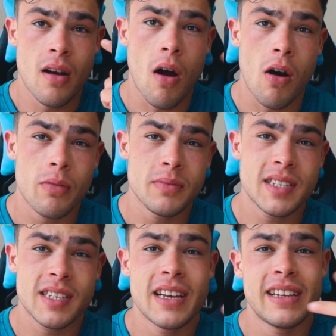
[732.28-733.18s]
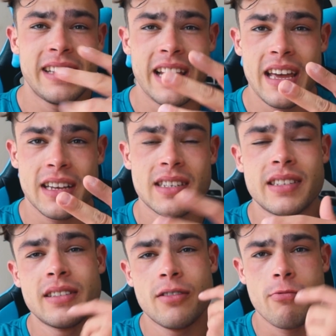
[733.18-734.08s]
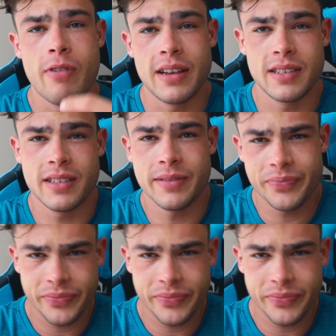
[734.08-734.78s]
arms, legs, rest.